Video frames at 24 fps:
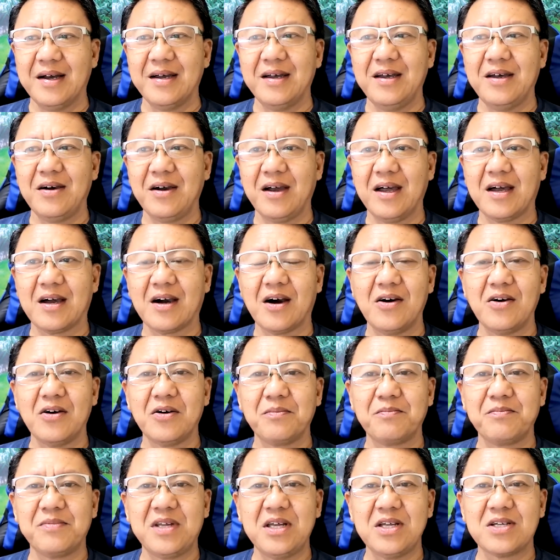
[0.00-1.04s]
Ikaw
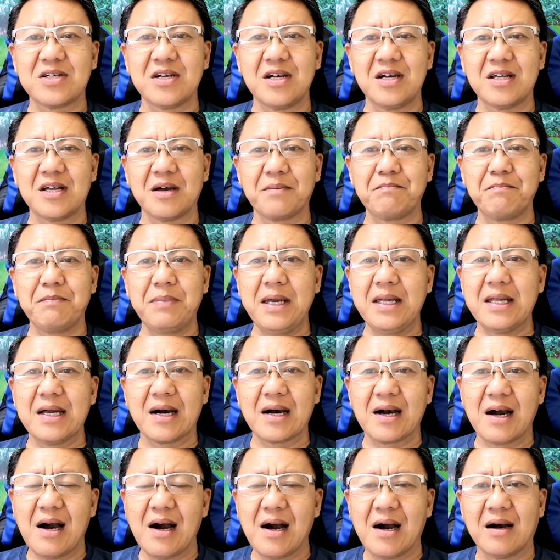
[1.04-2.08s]
yung teacher na
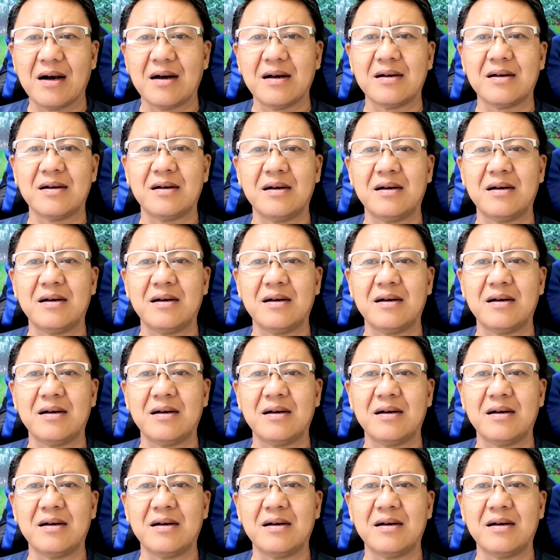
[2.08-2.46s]
pinaka